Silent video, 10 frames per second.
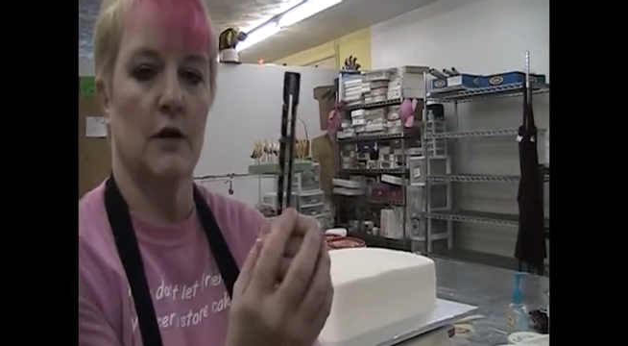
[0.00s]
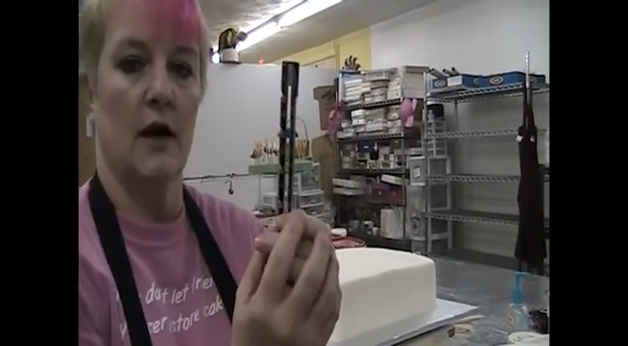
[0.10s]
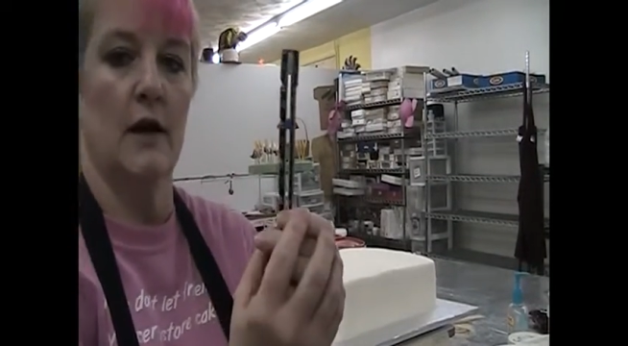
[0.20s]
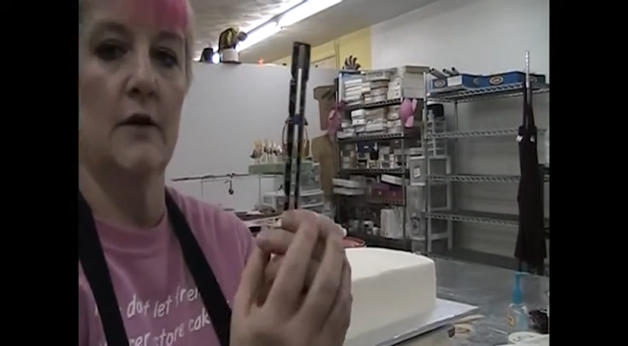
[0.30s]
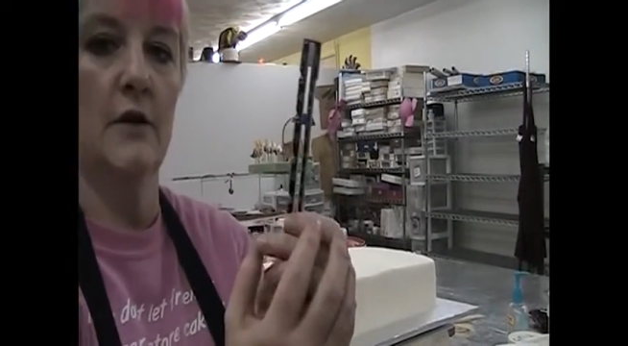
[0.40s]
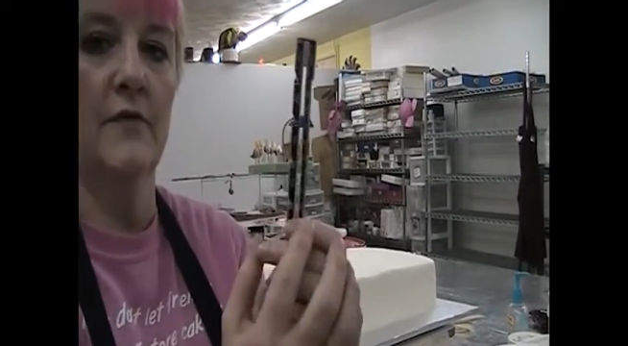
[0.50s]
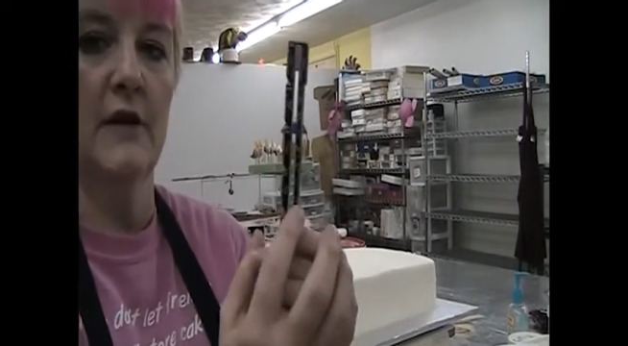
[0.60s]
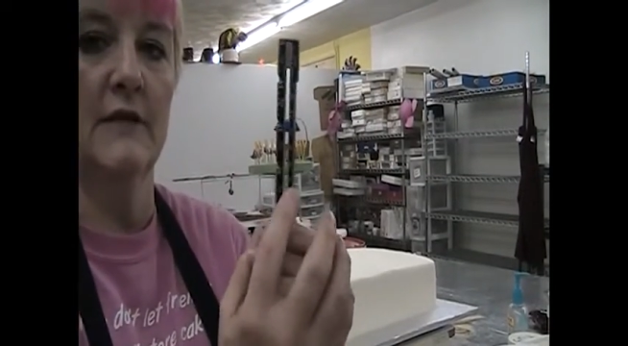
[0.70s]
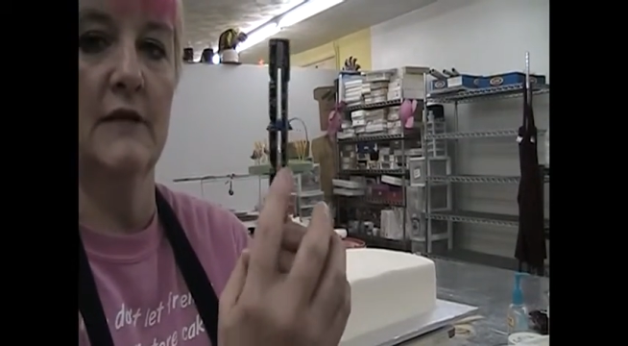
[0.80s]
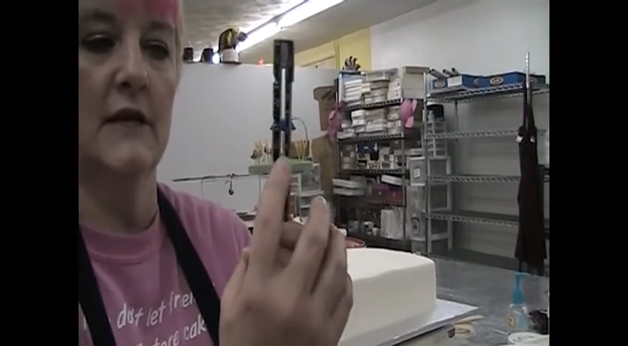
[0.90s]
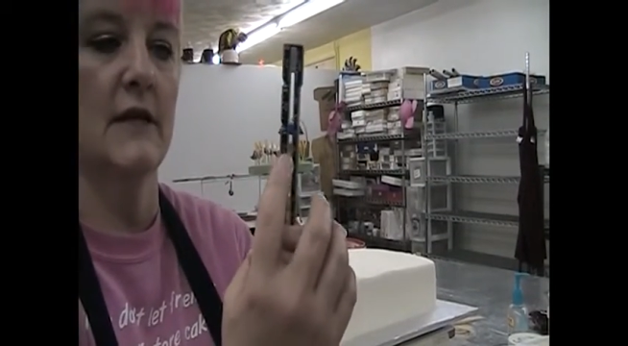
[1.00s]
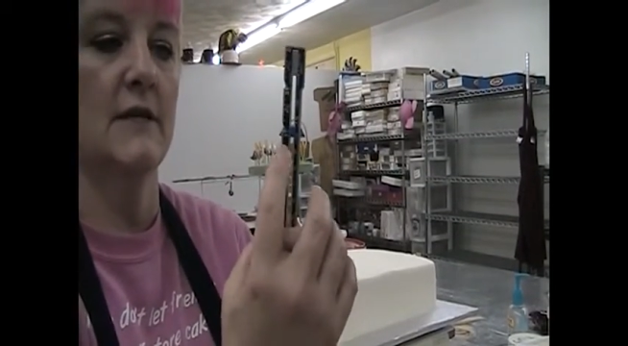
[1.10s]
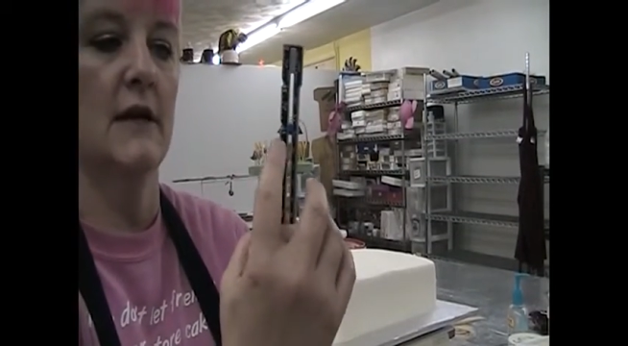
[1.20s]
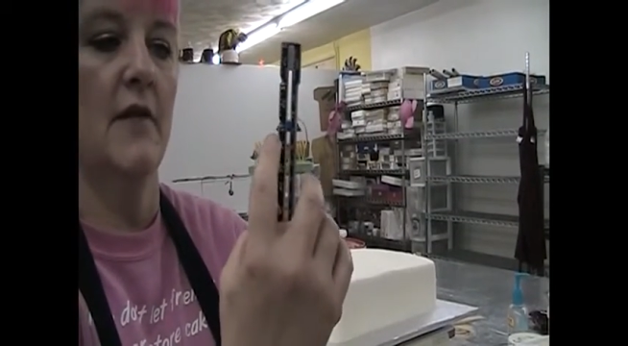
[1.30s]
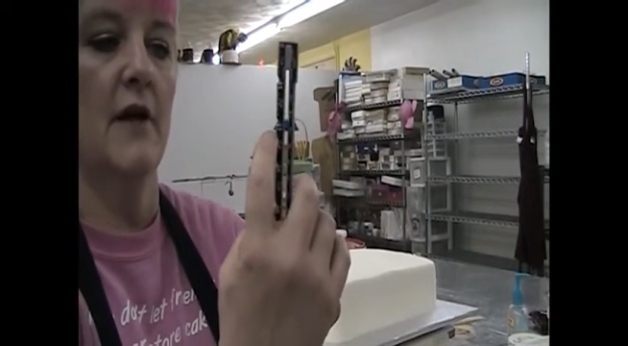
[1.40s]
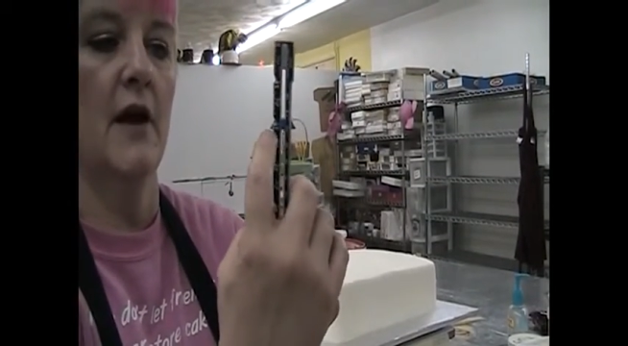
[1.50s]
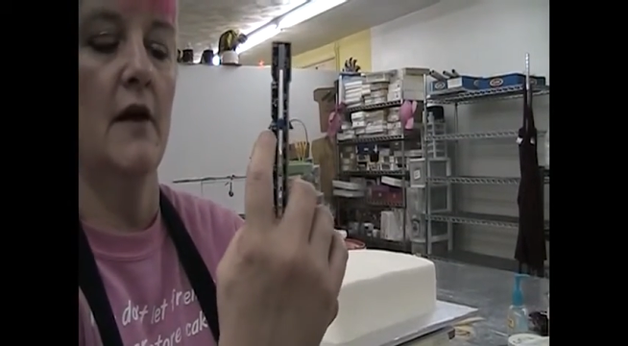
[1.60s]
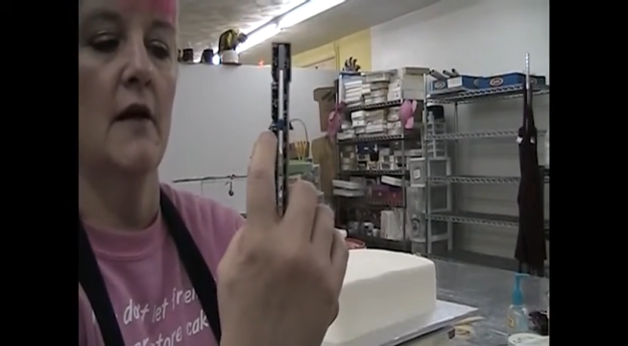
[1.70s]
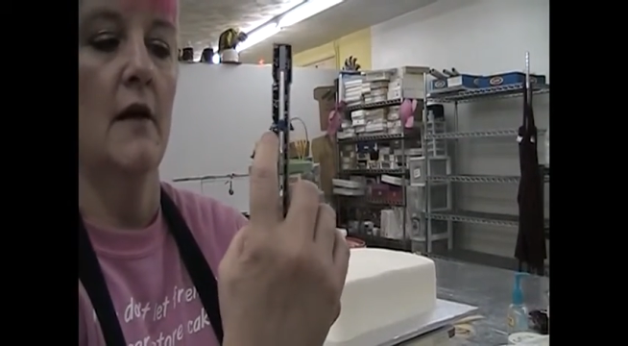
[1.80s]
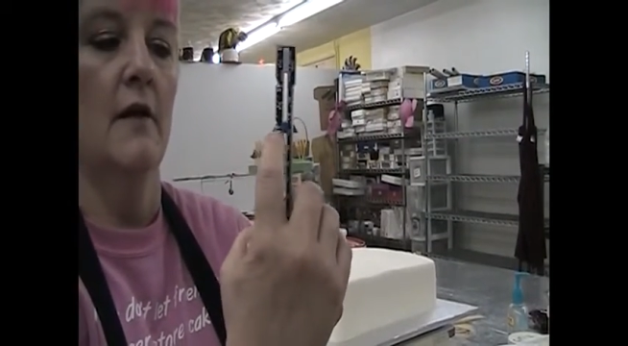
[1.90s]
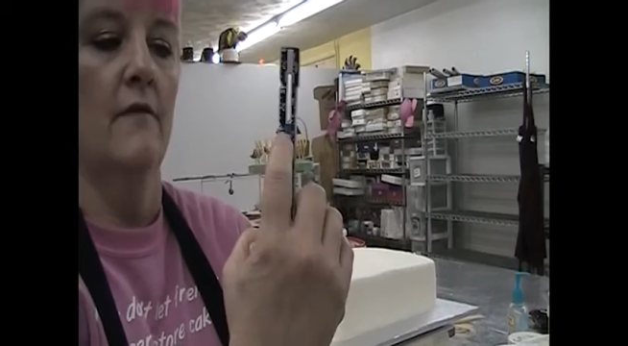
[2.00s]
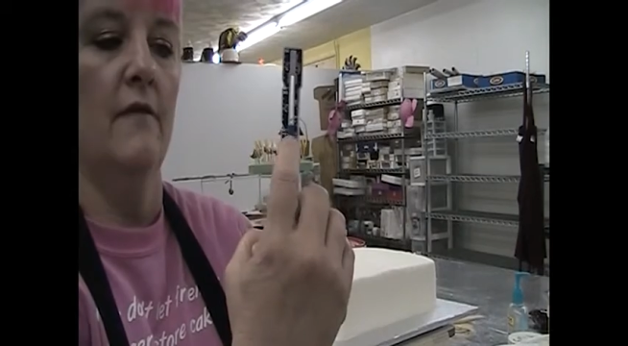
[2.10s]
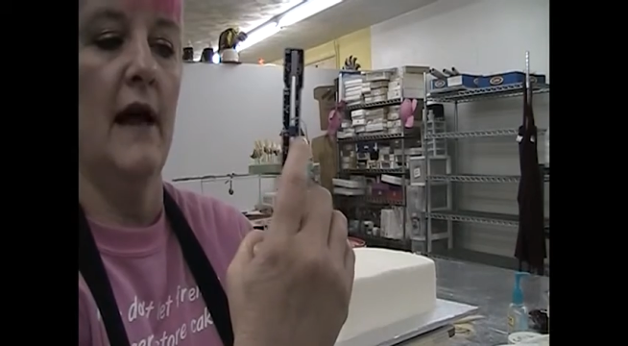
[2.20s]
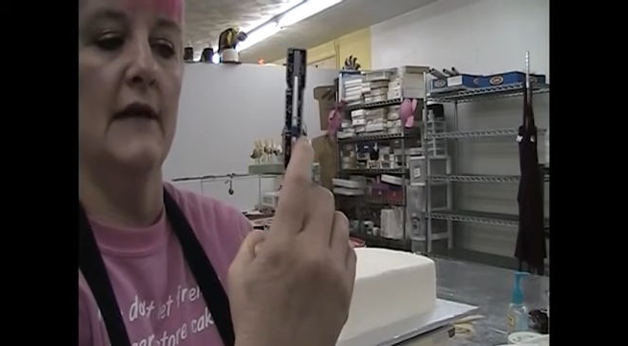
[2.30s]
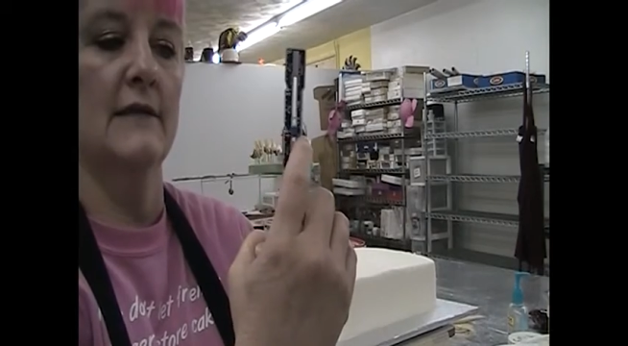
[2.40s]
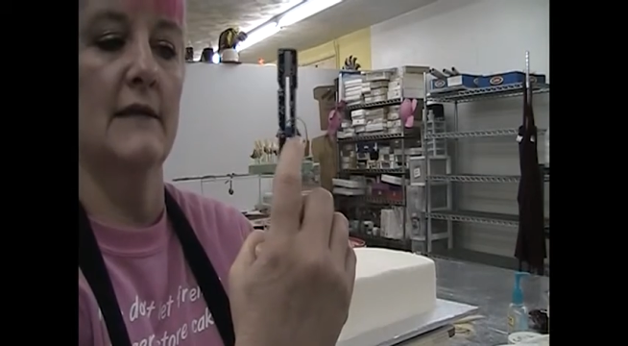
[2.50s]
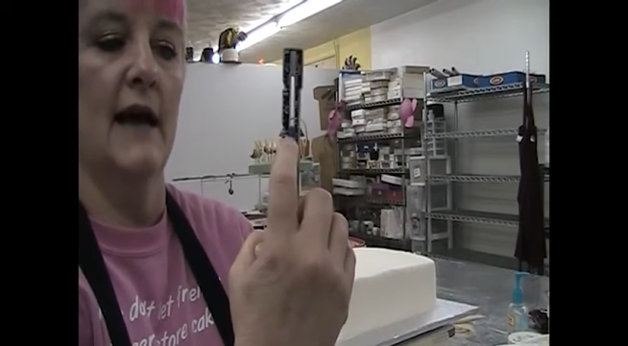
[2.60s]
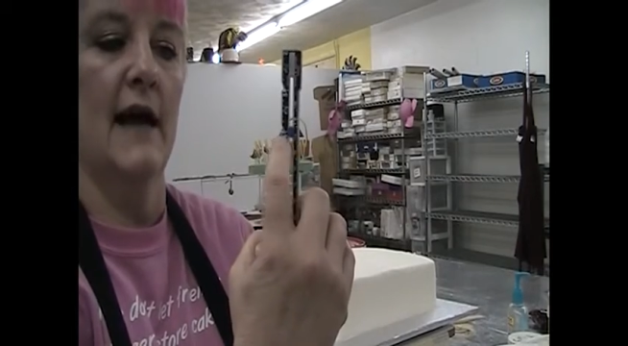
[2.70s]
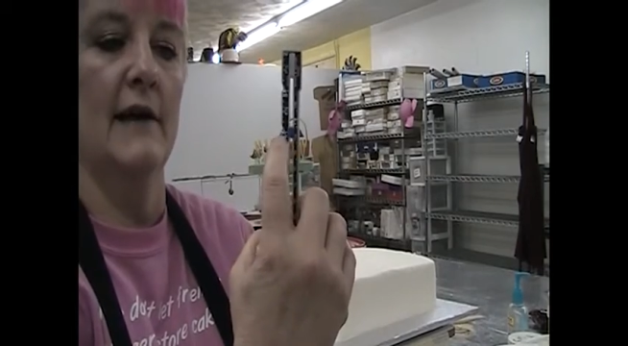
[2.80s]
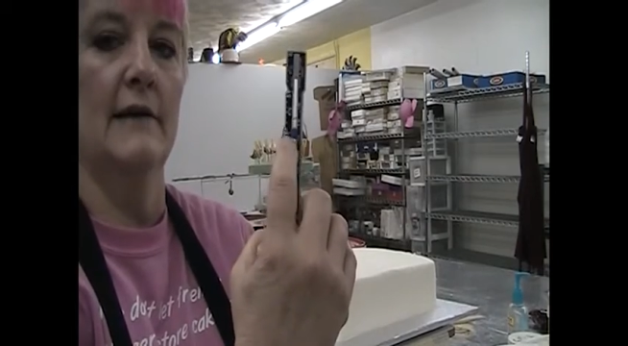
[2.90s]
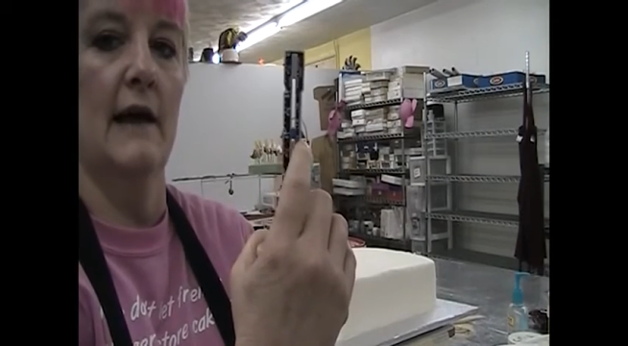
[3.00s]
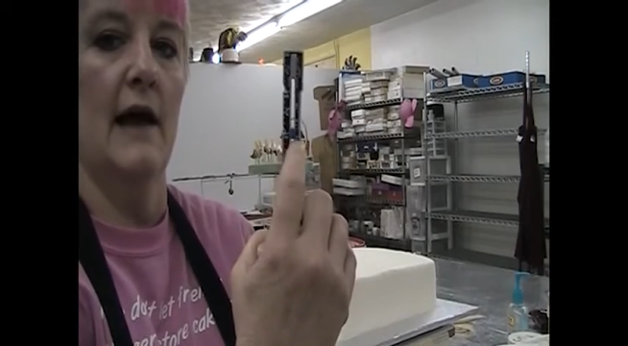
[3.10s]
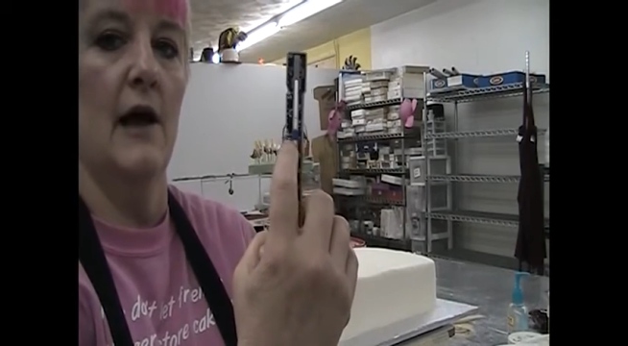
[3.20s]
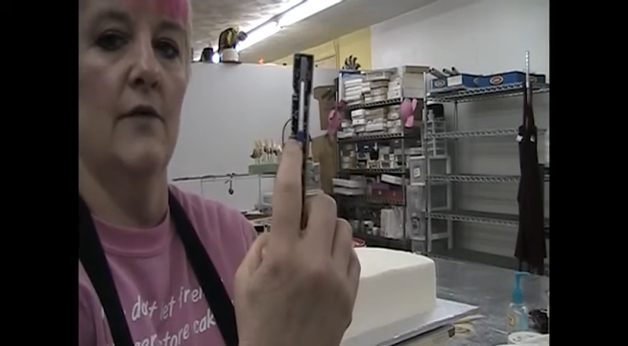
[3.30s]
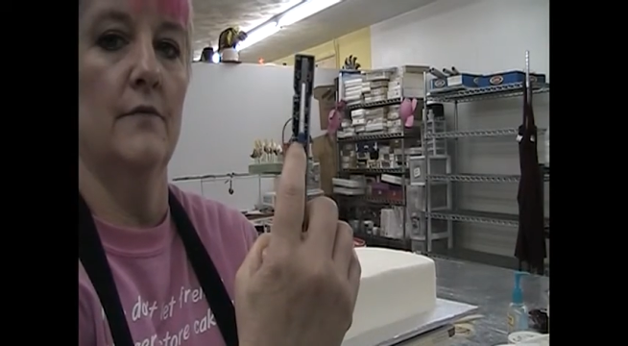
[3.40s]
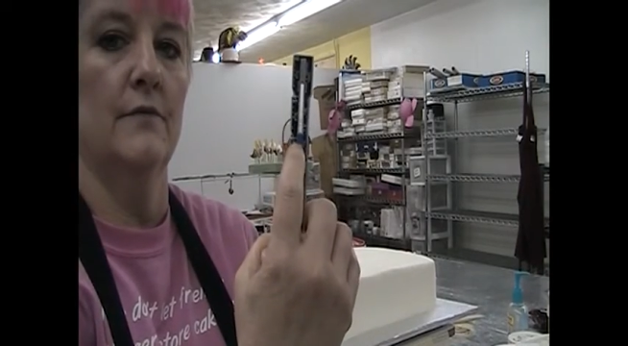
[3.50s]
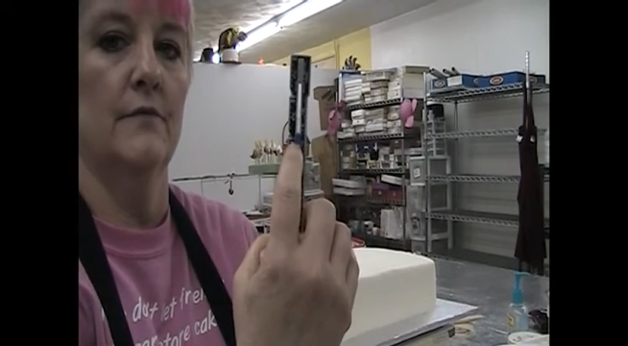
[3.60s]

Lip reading: I don't know if you could see this on there, flat side down.